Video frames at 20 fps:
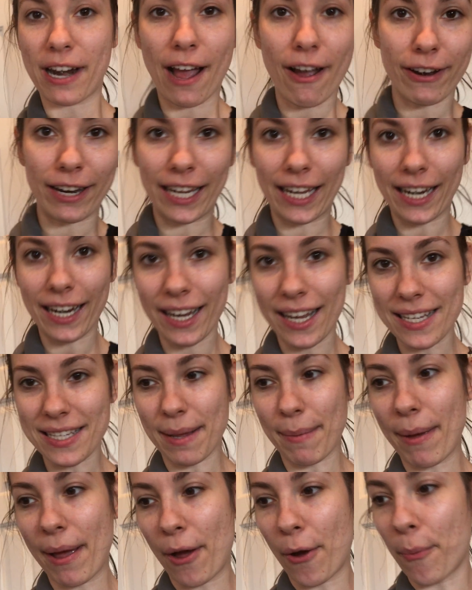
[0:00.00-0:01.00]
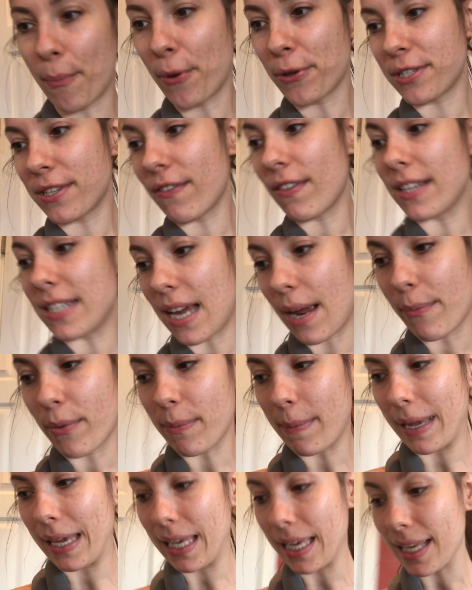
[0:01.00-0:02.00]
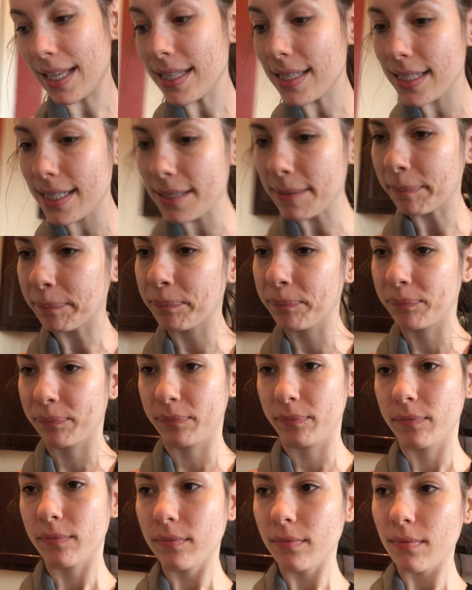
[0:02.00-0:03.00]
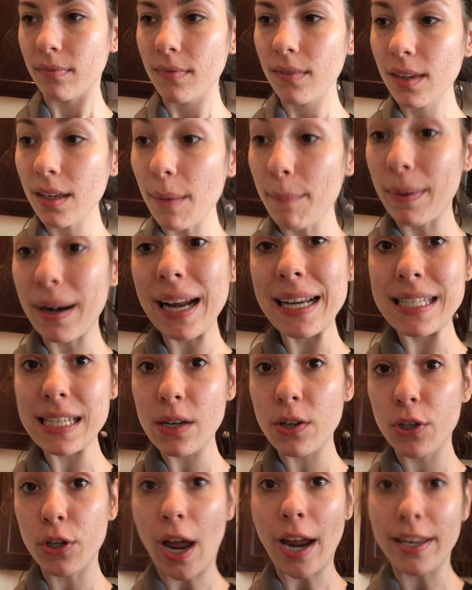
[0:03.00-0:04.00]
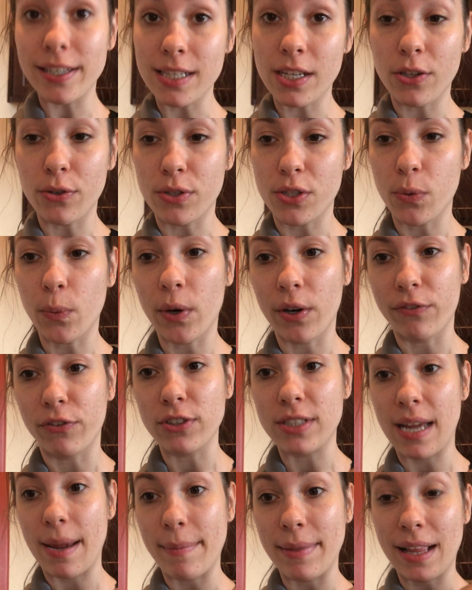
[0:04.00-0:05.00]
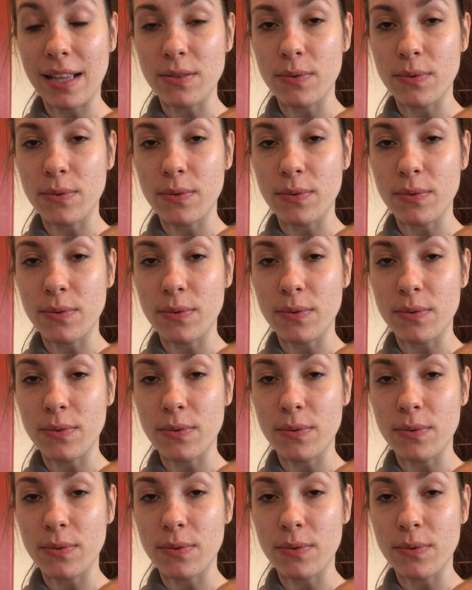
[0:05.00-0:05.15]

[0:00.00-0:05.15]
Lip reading: it out and eat it because I'm at home most of the time with my kids. But I did used to work full time, and